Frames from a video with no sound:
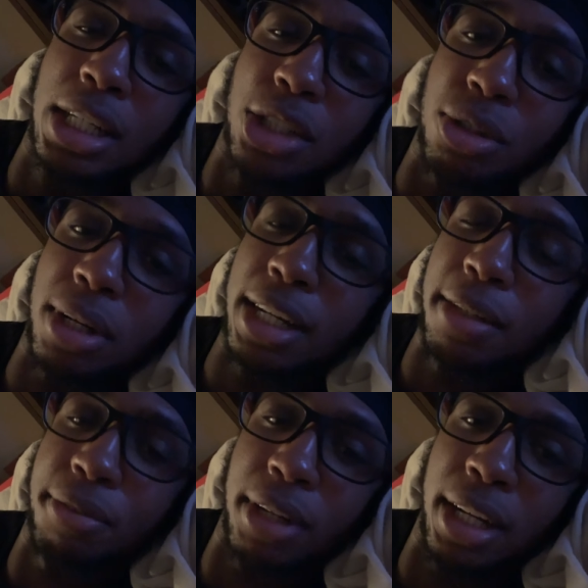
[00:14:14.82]
trying
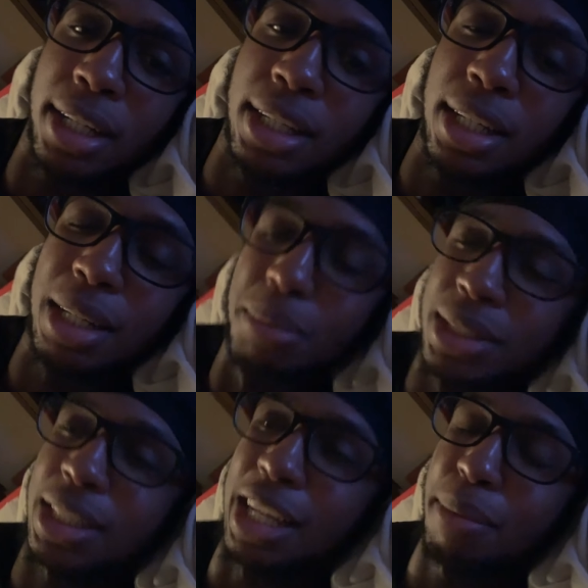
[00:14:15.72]
to find it. And I'm
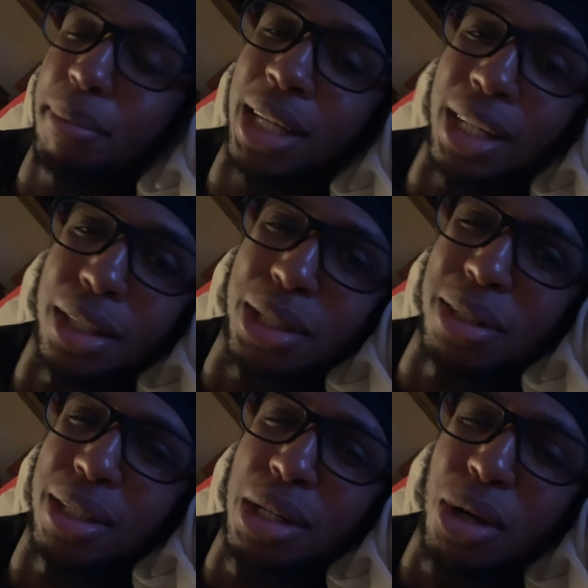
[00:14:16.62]
just like, man,
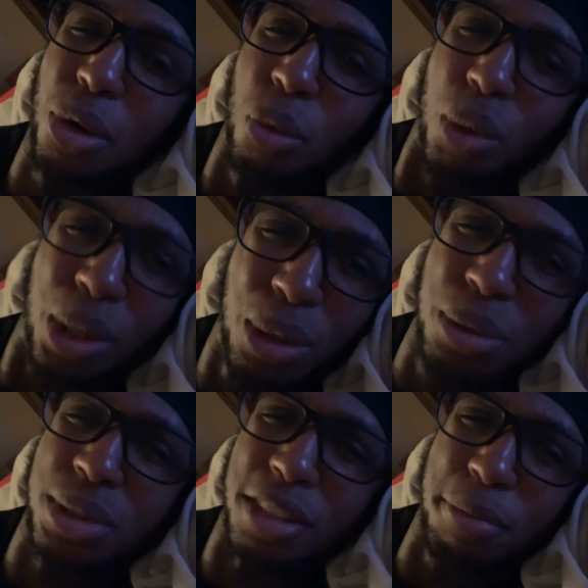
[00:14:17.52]
the
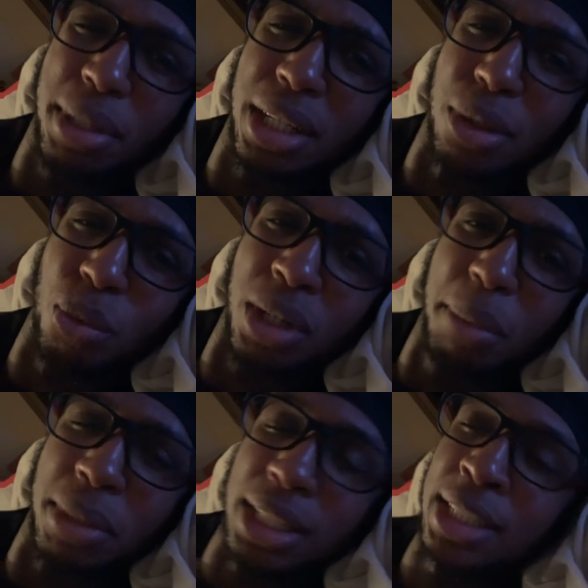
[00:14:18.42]
woes of being a
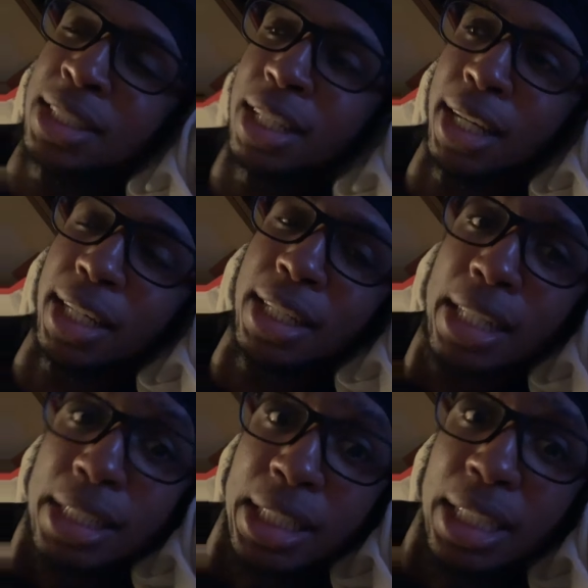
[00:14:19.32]
woman. And it's like,
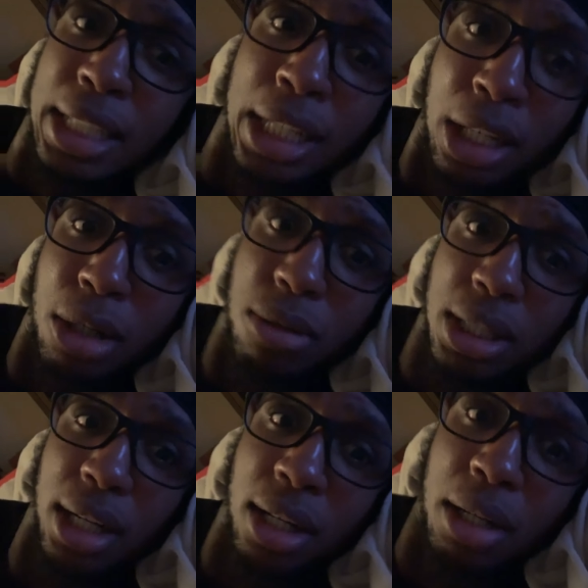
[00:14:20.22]
she did her
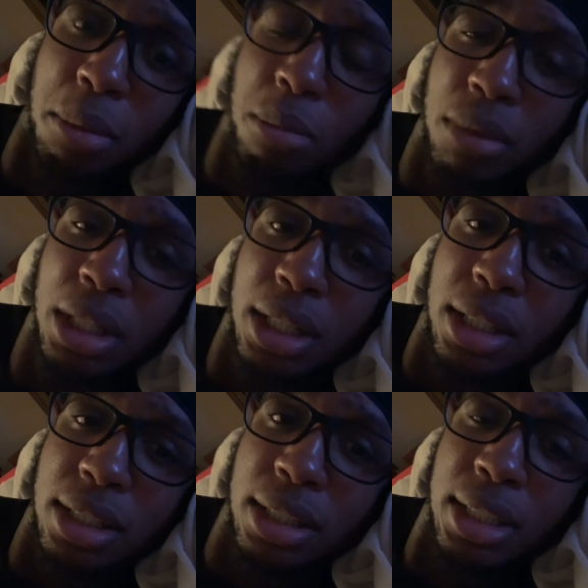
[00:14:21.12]
job.
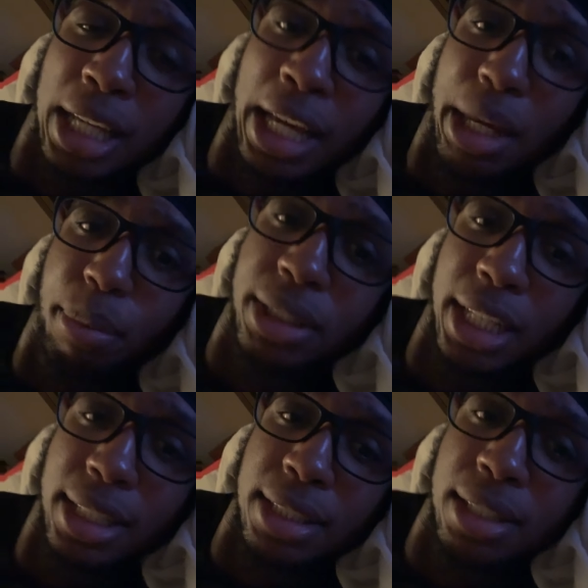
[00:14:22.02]
They had
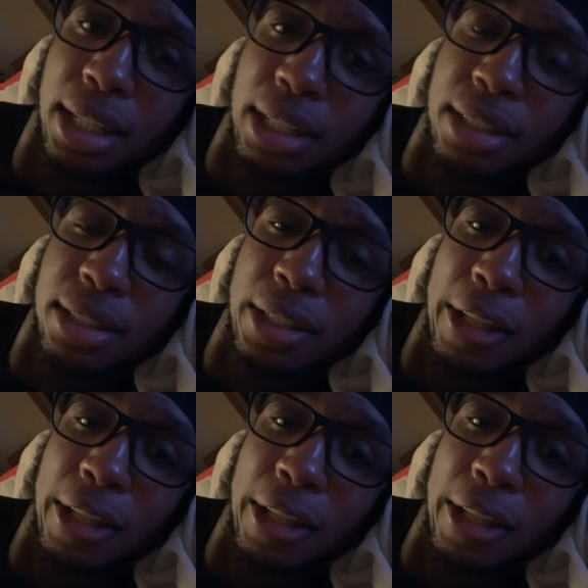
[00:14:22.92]
protected sex,